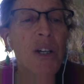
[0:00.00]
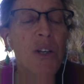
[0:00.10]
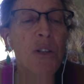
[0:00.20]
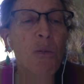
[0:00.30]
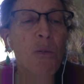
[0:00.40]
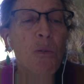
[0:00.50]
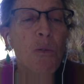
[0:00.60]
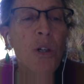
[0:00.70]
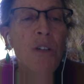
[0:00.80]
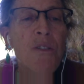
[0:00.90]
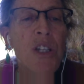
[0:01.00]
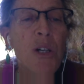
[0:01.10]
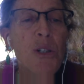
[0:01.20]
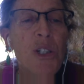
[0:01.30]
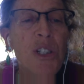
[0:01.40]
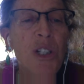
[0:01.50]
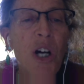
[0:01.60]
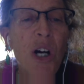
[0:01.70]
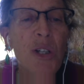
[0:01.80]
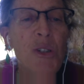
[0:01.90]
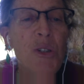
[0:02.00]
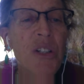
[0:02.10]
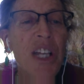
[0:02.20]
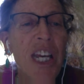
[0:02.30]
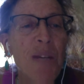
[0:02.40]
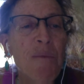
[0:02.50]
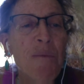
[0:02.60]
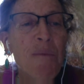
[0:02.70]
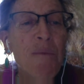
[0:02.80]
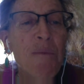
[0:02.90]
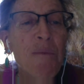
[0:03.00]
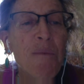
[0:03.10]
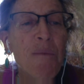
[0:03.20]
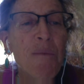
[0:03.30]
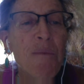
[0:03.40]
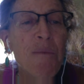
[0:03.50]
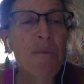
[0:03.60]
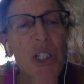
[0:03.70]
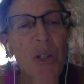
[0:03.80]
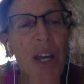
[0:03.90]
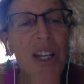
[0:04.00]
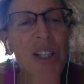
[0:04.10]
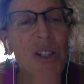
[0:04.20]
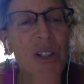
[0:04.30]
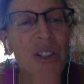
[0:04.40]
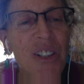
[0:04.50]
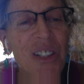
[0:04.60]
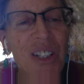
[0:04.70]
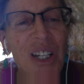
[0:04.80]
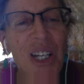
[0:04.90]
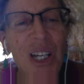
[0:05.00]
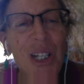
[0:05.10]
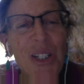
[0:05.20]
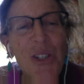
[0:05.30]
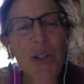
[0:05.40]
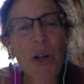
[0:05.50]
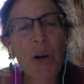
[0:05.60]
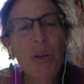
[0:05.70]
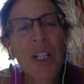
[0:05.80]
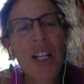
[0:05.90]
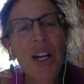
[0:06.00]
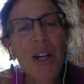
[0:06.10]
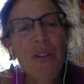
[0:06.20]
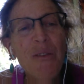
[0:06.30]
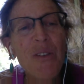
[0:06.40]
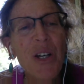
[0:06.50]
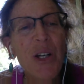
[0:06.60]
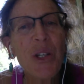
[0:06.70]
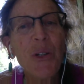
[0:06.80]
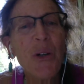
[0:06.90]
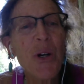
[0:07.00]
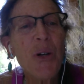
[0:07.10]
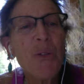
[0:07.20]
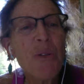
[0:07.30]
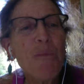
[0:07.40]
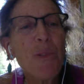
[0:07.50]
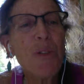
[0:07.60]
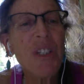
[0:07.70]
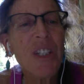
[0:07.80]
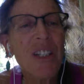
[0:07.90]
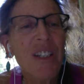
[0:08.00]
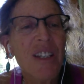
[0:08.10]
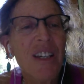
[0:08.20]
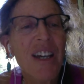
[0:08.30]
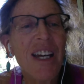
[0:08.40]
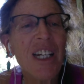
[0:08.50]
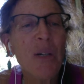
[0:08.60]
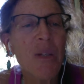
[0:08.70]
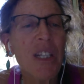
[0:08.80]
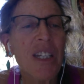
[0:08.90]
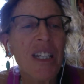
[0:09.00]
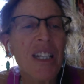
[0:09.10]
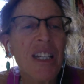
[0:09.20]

The roar of the ocean calls your name. There is no one to answer. It is your own love, your own beauty, echoing,